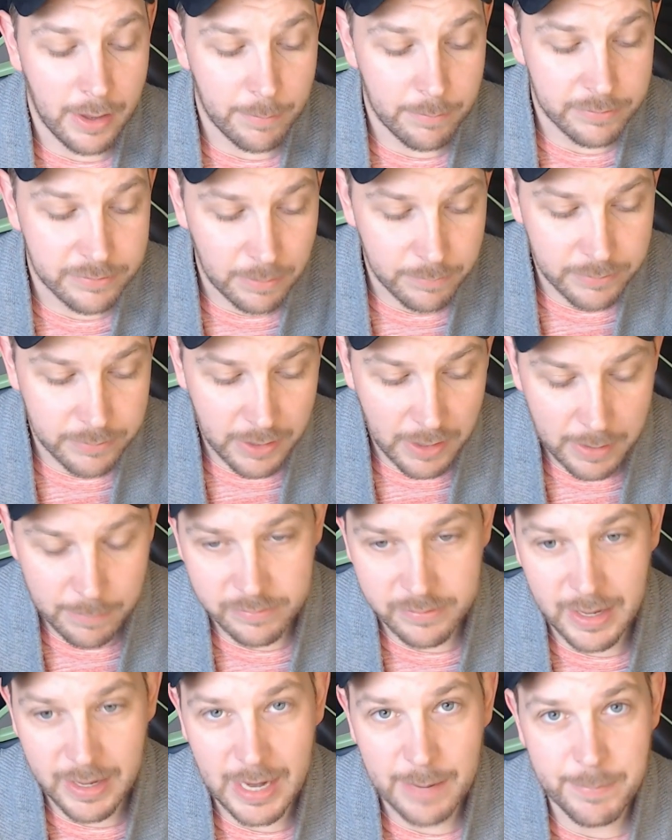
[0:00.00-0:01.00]

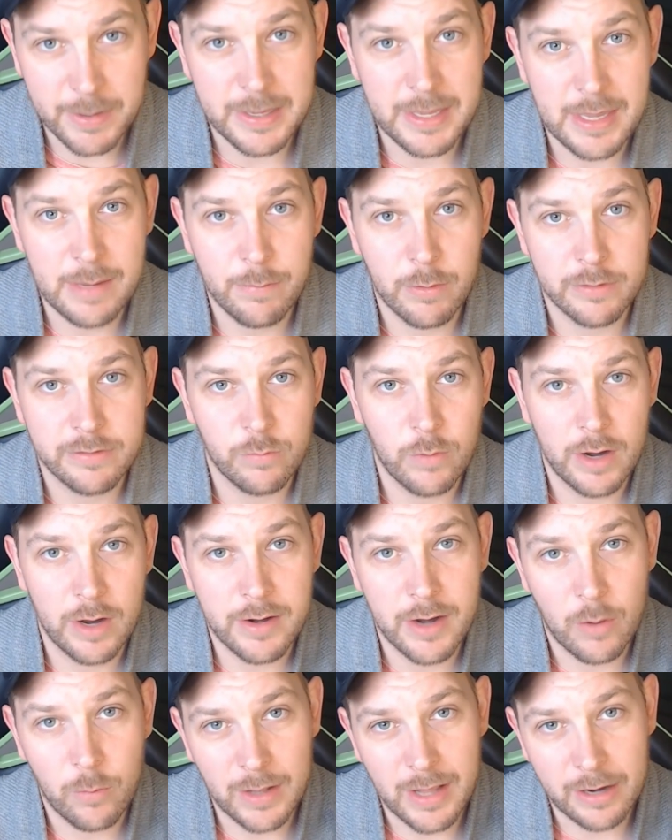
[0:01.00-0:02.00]
Sometimes gaming keyboards and
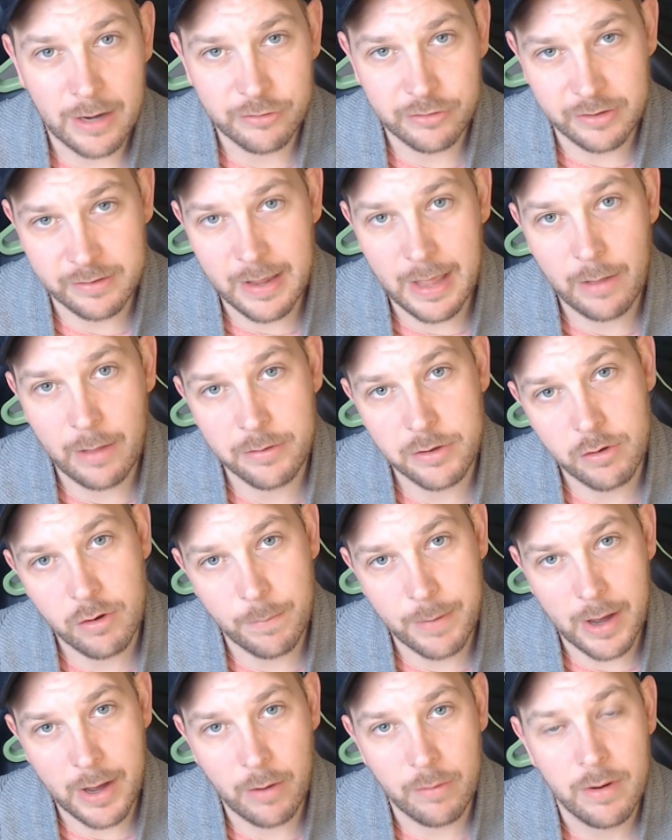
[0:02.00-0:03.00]
whatnot will actually tell you
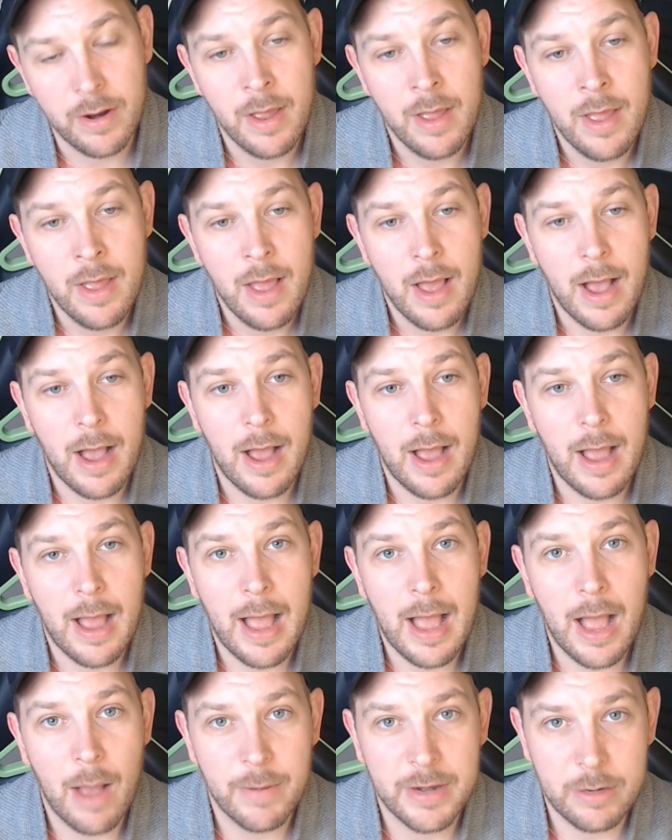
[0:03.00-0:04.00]
about
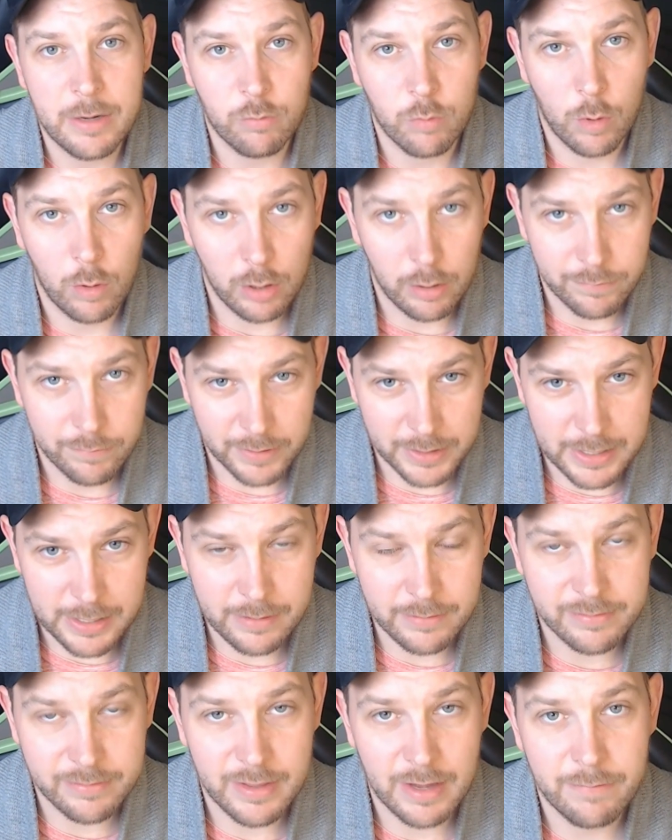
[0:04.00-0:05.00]
how many rollover
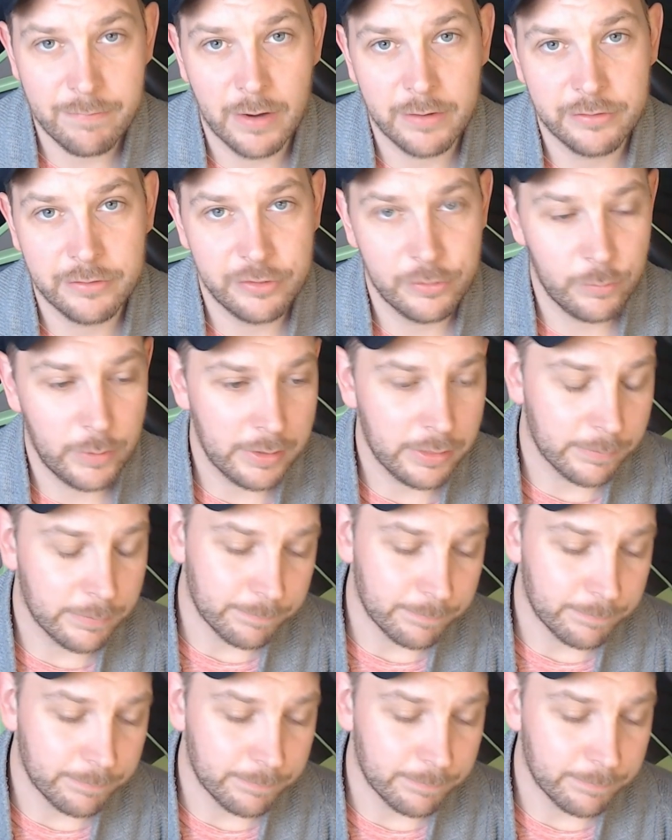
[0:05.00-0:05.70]
keys they function with.